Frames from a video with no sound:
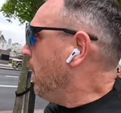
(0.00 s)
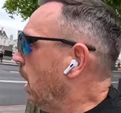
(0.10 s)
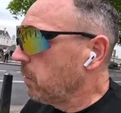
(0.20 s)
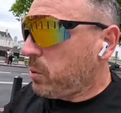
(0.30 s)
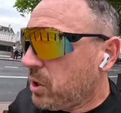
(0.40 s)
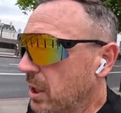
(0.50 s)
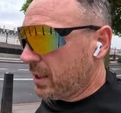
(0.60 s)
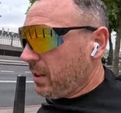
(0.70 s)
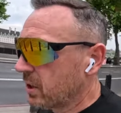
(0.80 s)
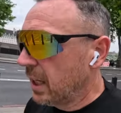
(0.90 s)
I'll switch it out
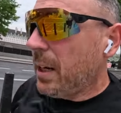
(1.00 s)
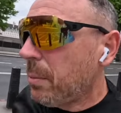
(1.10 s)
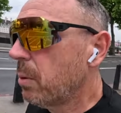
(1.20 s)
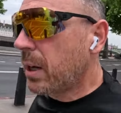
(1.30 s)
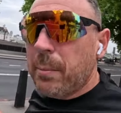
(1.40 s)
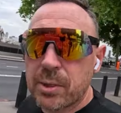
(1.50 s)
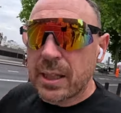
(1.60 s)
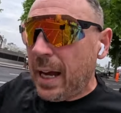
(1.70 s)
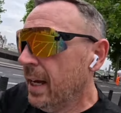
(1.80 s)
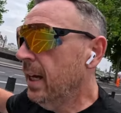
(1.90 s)
to Sunday, but we'll come on to
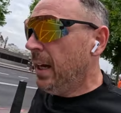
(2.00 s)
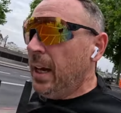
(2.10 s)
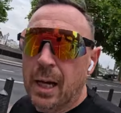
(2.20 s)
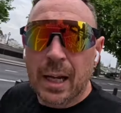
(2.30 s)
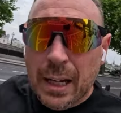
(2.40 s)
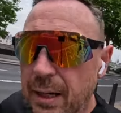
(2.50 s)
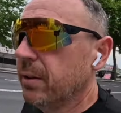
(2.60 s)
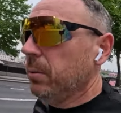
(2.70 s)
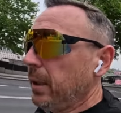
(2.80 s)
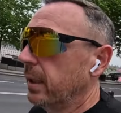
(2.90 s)
that later in
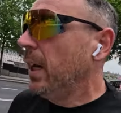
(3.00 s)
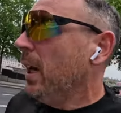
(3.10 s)
the week.